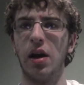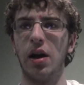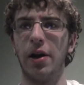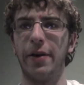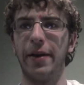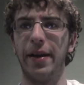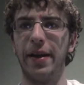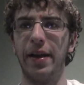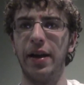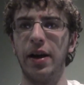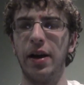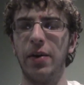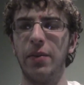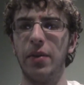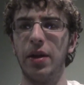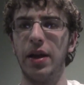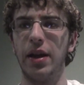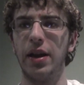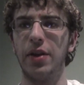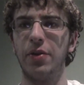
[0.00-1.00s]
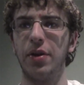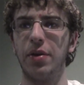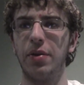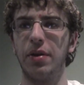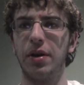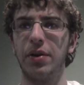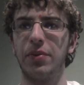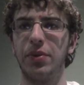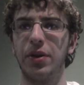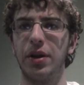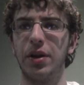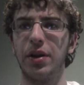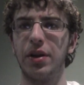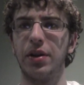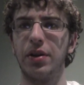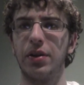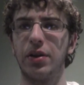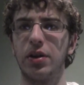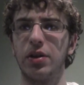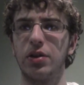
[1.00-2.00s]
All right. Um, anyway, when
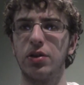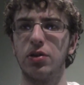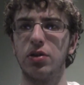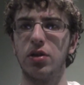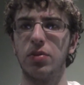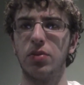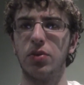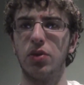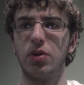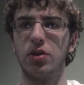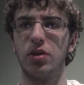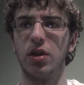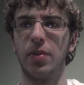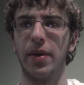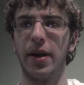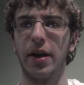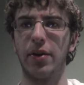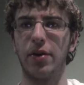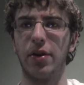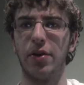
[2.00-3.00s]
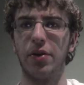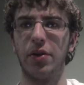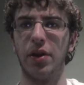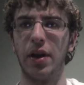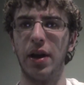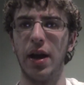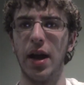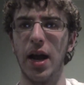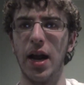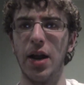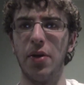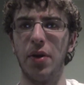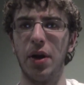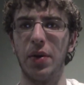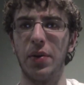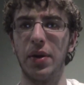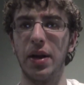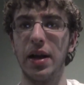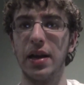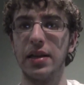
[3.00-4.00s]
because uh, there's some noise in the background.
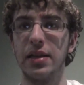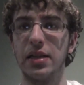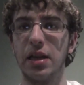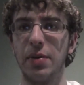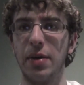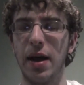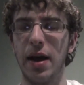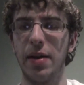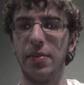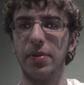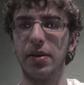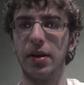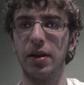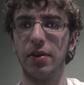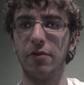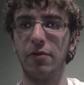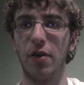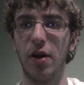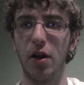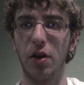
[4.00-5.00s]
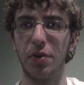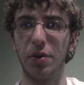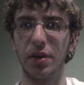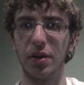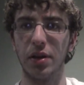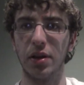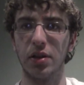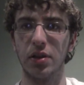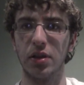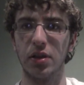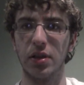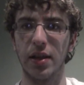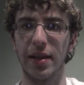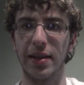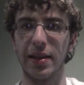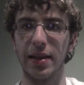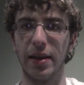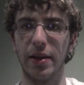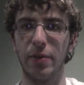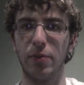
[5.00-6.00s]
Anyway, what ends up happening following this is
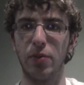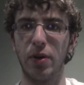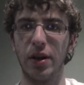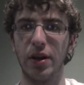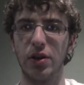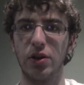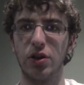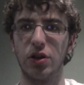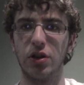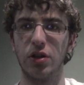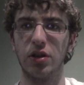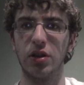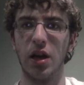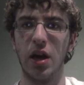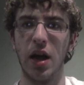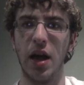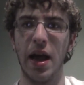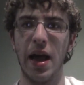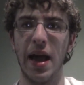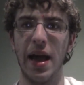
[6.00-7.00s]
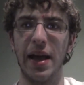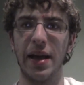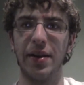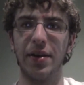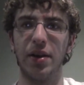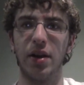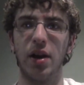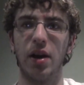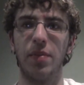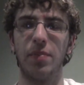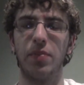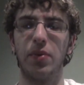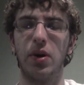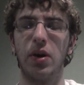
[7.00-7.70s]
that the Rangers end up.